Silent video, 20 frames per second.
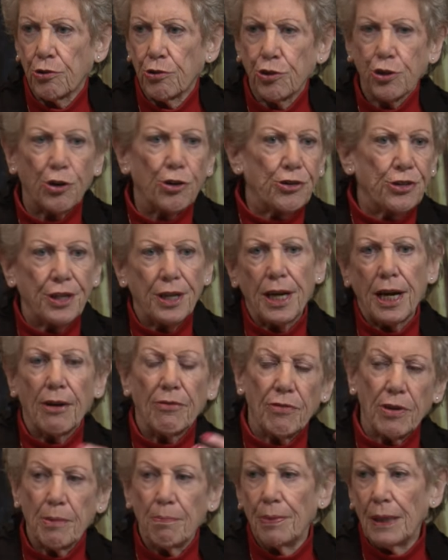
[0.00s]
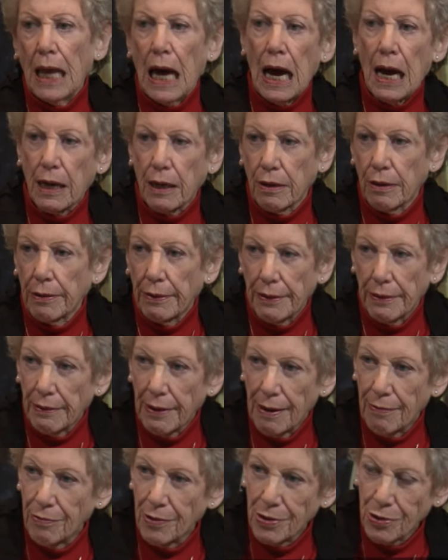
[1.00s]
church in every block or
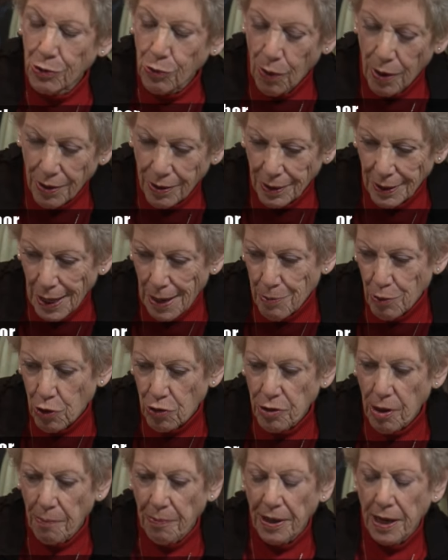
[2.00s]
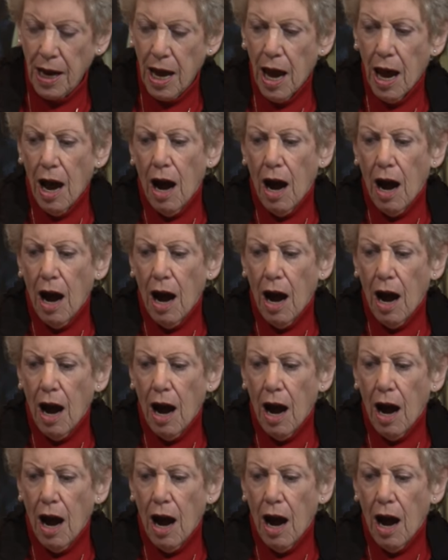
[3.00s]
every square kilometer or something,